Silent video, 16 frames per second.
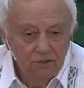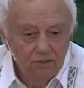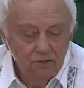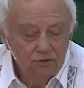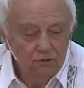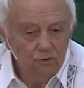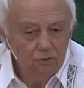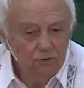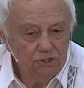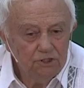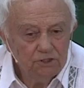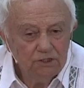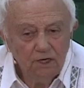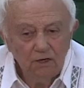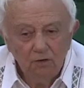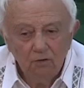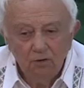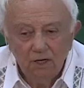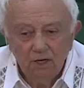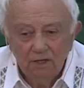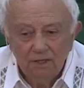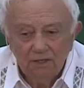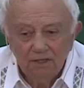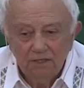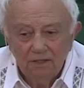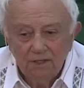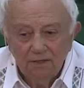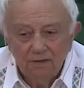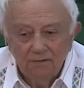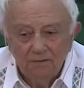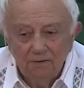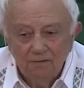So what is a cure?
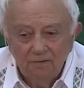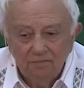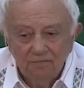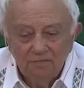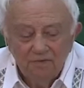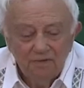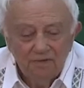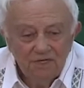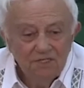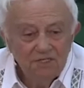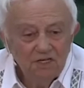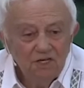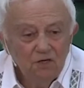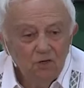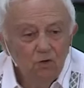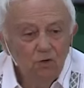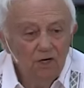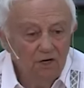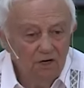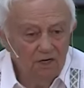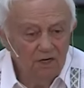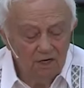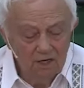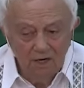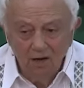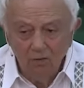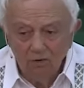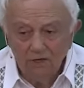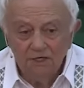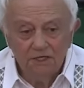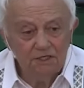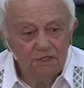a cure, in
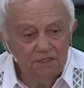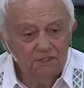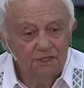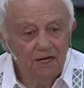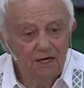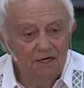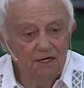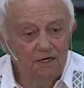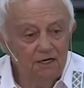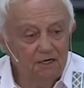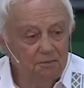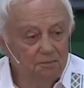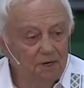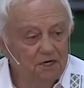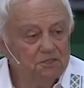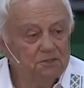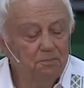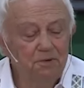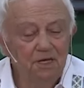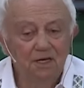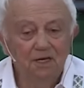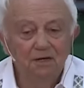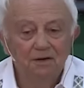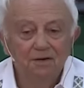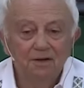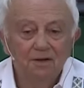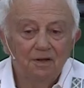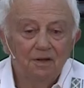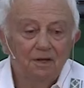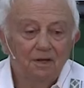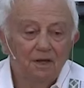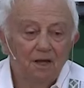our understanding, it must be
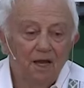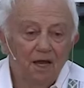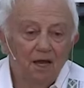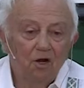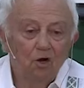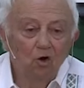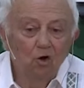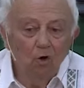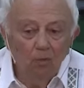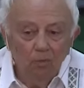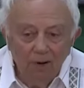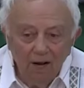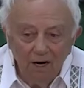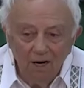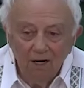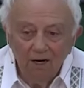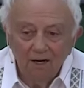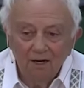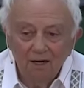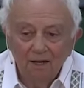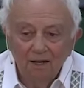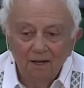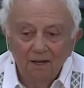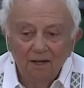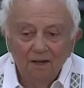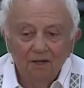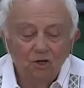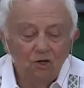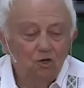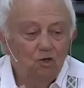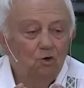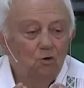a global
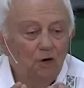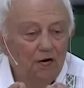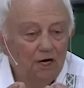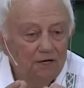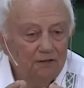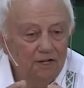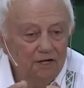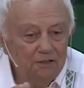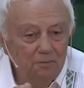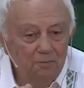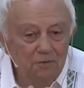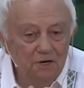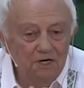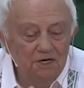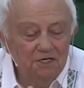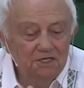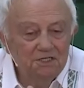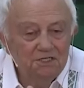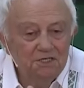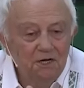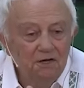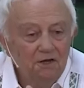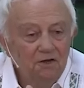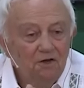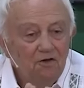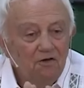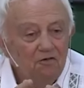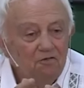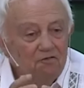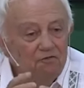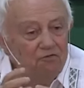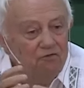cure. That means
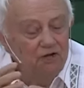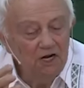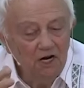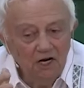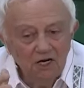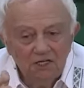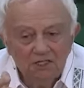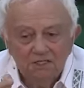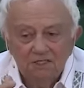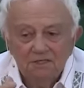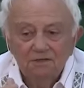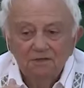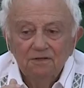feels